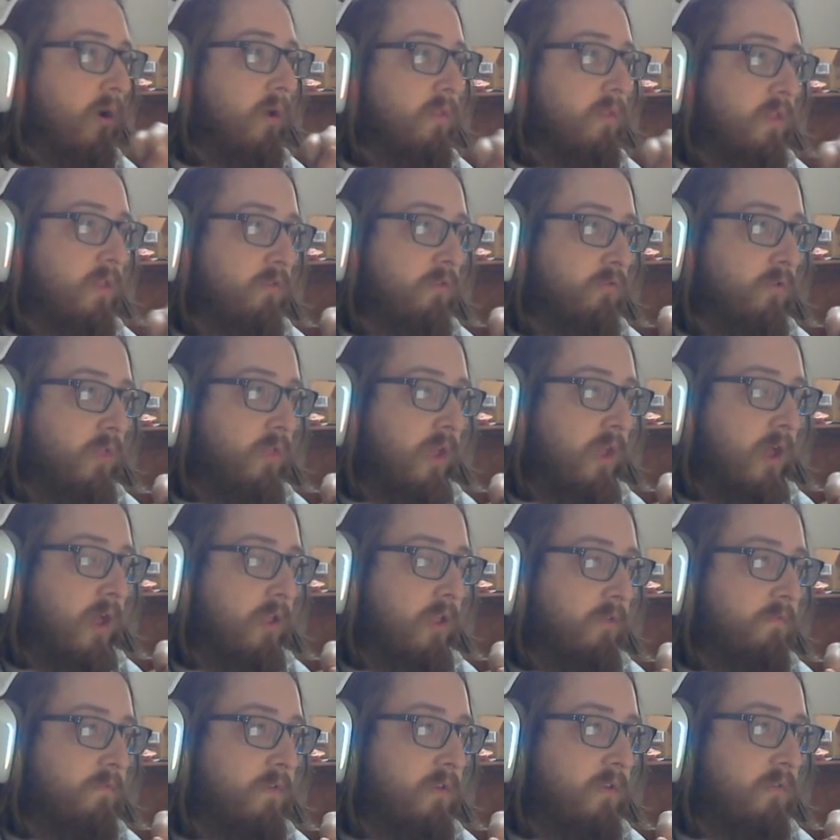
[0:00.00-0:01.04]
These are the
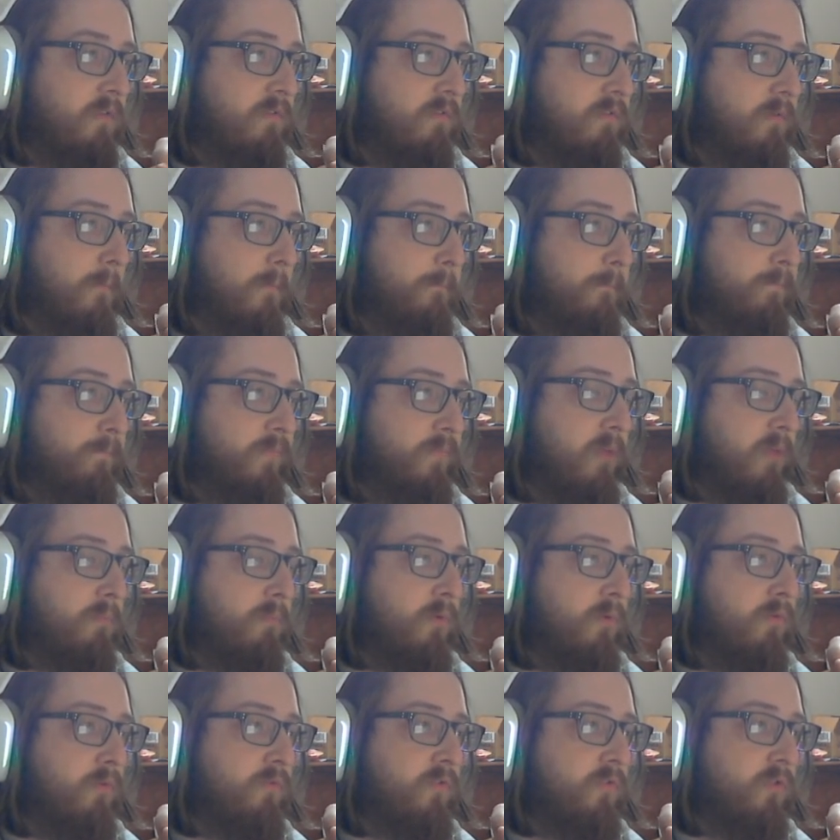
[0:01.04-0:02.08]
elephants. They
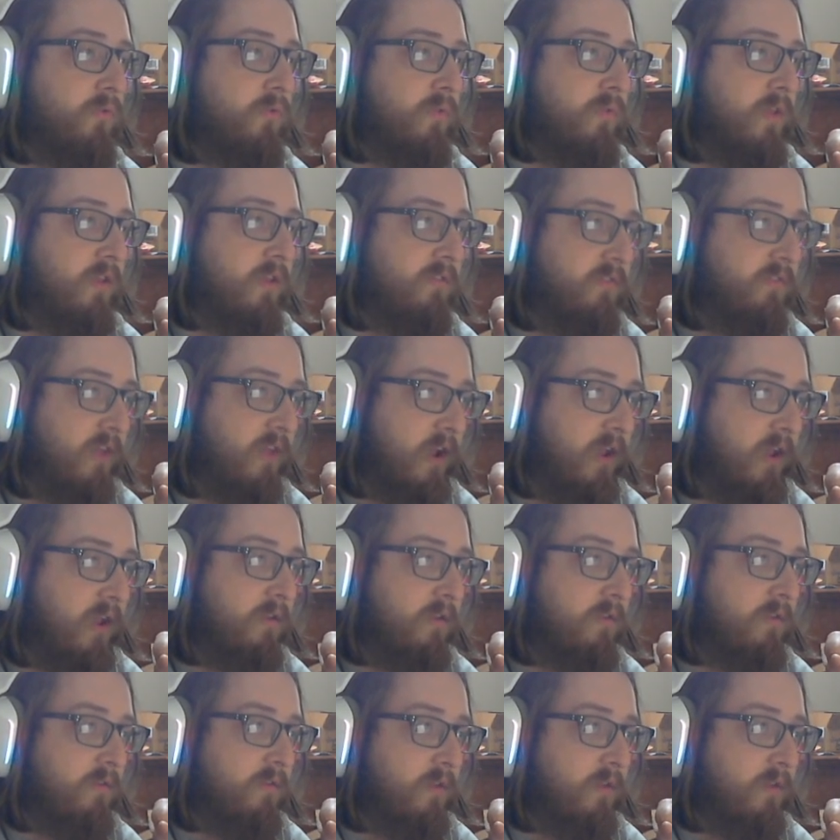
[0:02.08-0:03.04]
move to the second